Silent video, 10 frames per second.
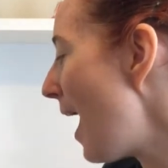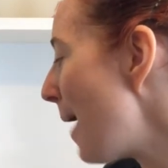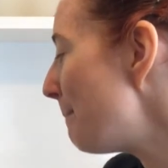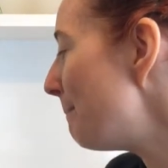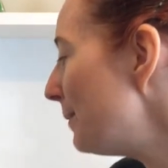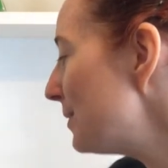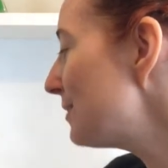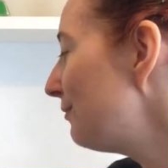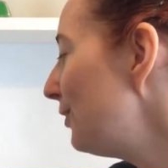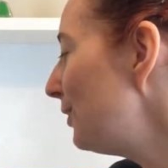
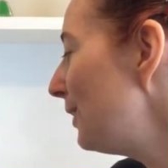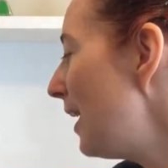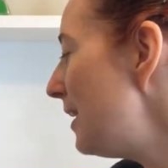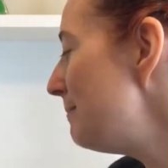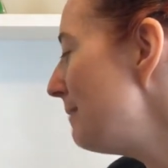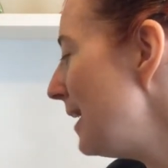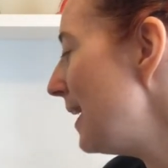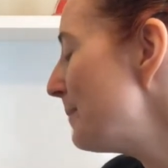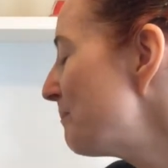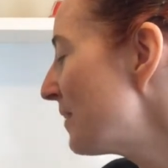apples fall on me?